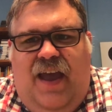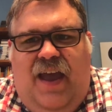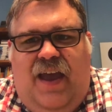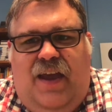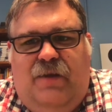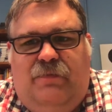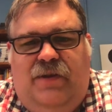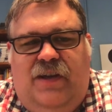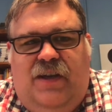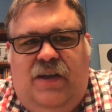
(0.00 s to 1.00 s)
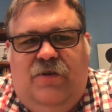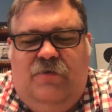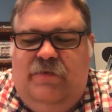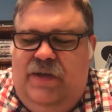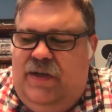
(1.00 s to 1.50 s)
Happy Otter
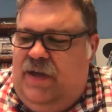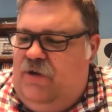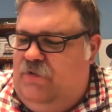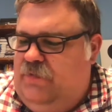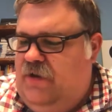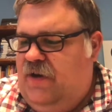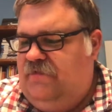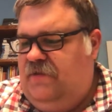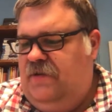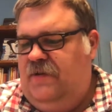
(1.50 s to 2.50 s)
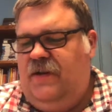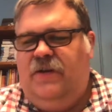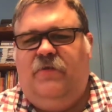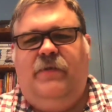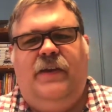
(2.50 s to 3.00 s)
Week. I hope you're having a good
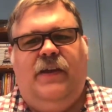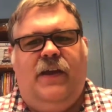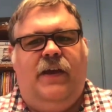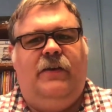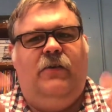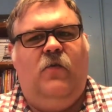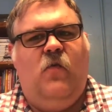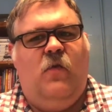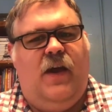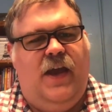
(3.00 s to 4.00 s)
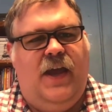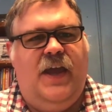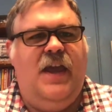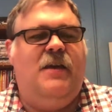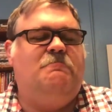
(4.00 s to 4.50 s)
Otter Week. I know I
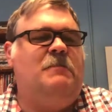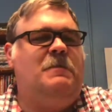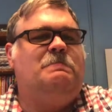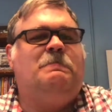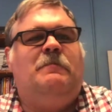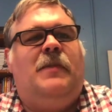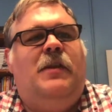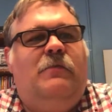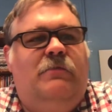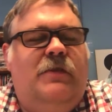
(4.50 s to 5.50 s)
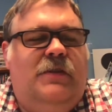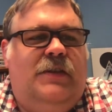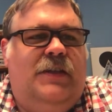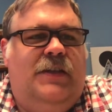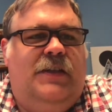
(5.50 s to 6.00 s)
am. We're
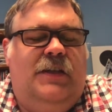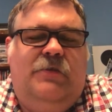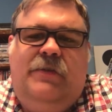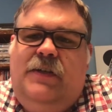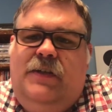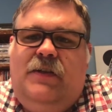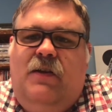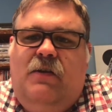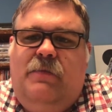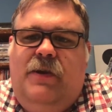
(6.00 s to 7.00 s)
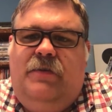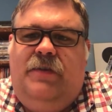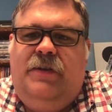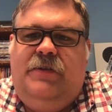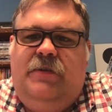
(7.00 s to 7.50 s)
continuing to talk about
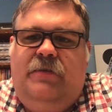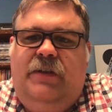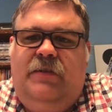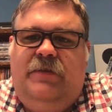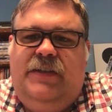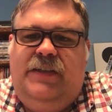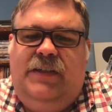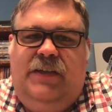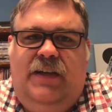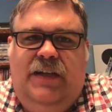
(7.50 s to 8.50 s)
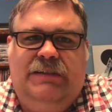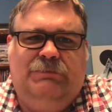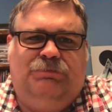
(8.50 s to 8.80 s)
digital literacy today.